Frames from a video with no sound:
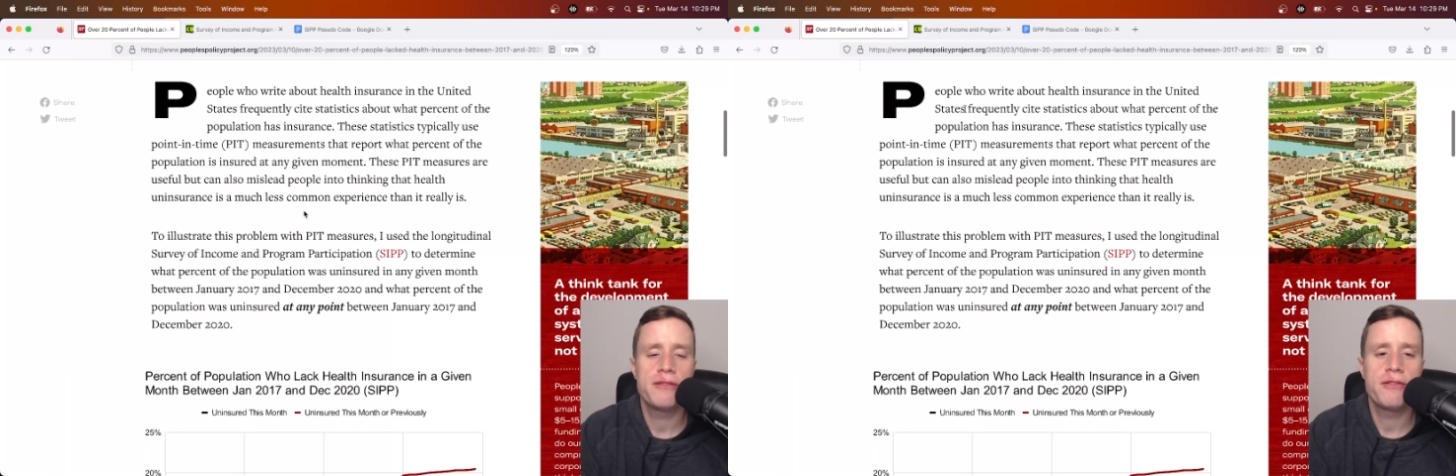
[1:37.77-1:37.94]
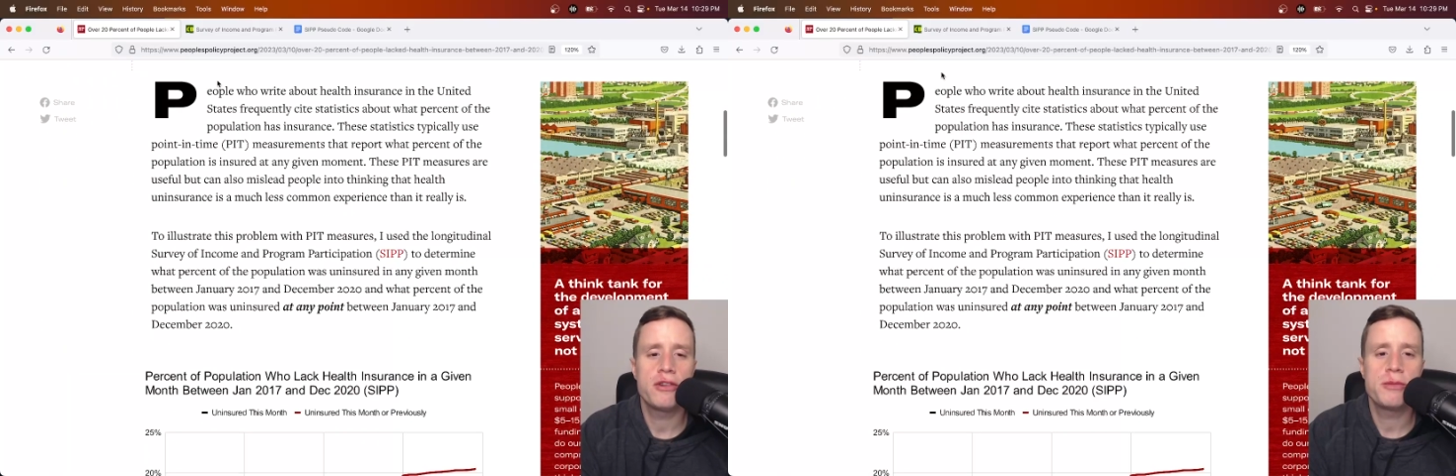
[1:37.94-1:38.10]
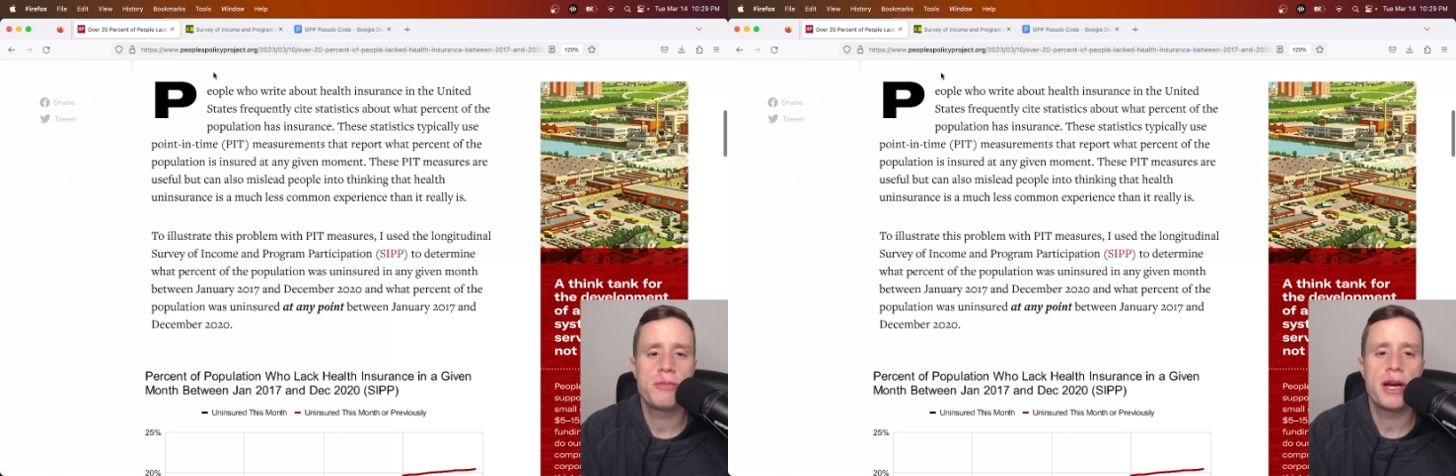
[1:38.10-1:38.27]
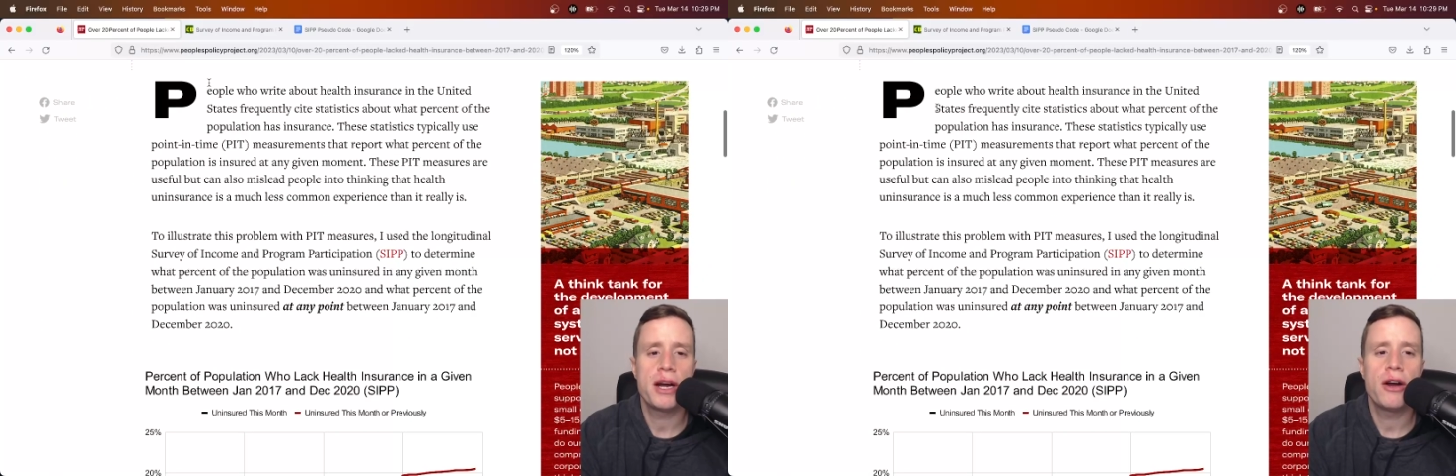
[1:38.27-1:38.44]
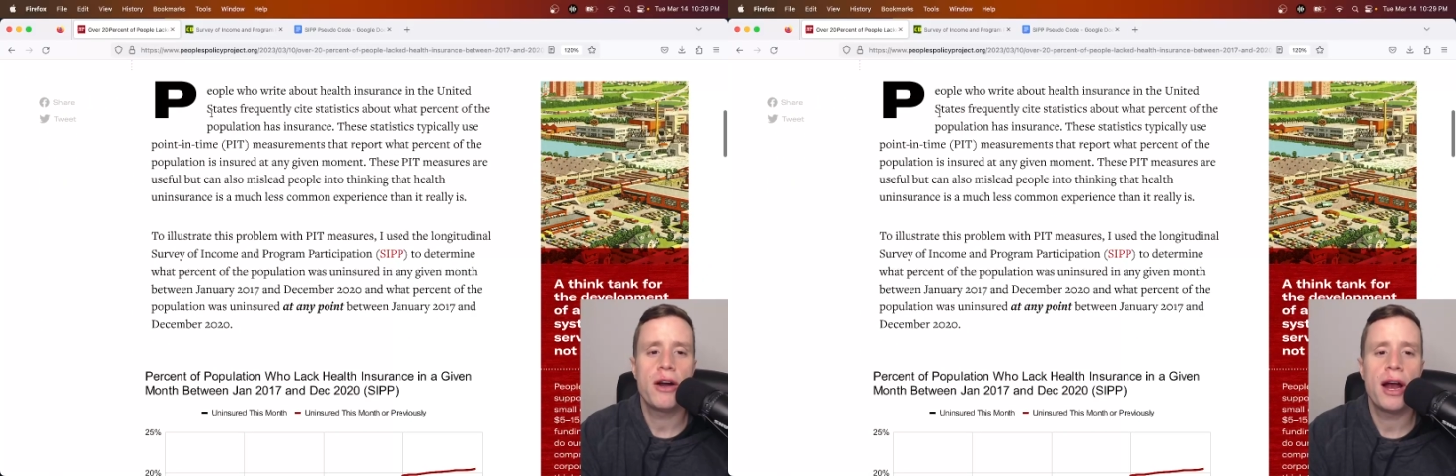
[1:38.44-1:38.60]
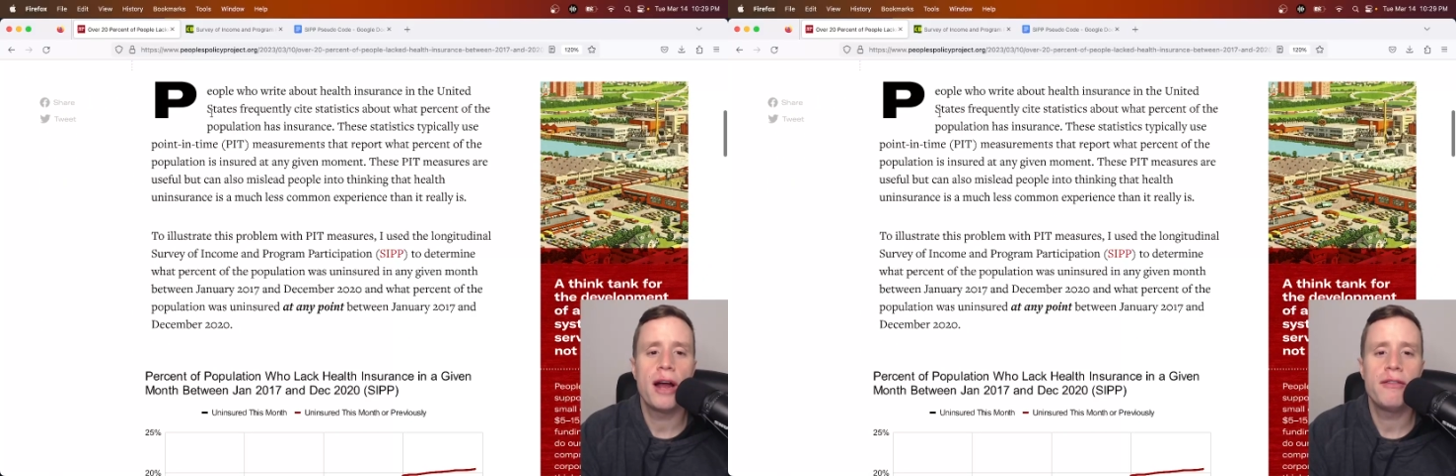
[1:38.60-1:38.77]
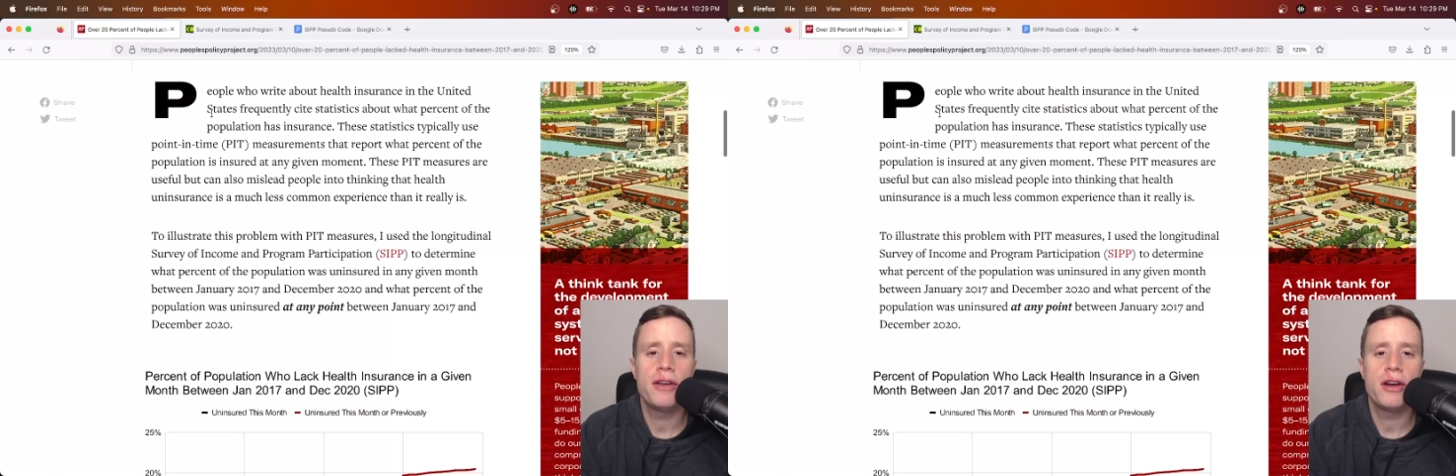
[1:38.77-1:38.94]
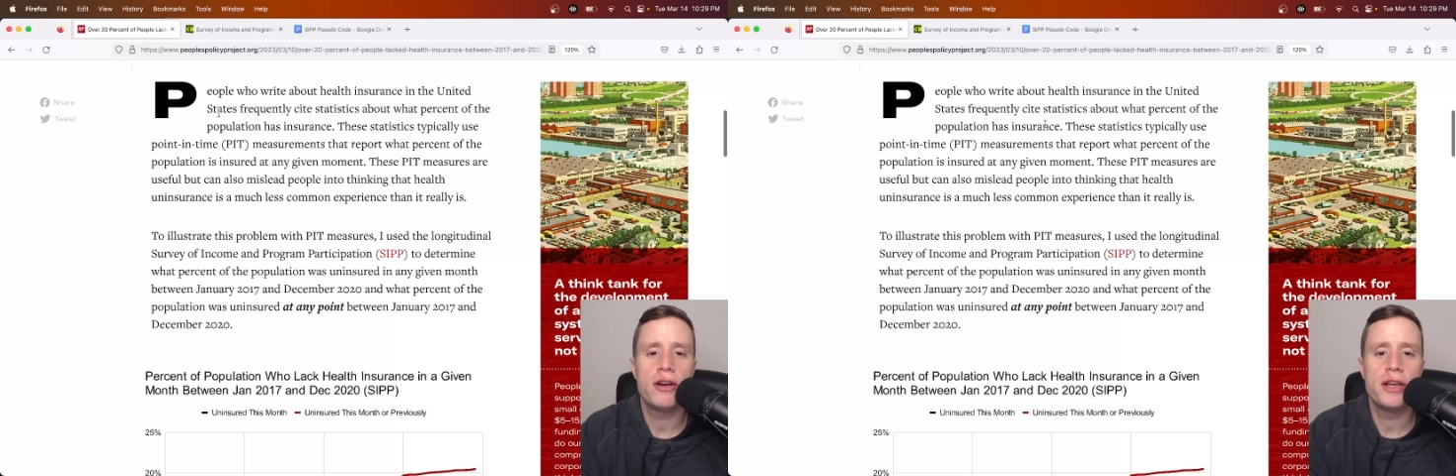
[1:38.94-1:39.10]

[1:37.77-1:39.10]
first paragraph here,